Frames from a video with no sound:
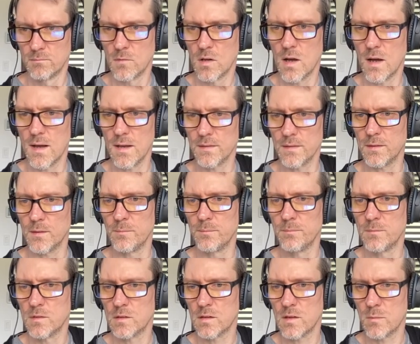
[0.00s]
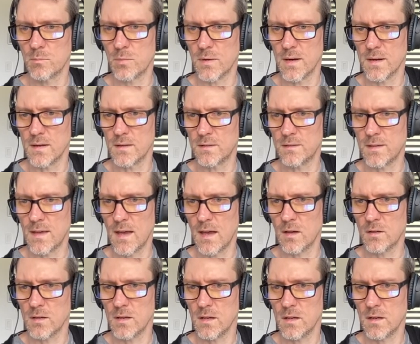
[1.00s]
Awesome. Turn the brightness
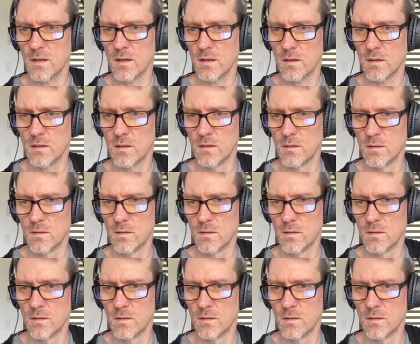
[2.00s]
down here.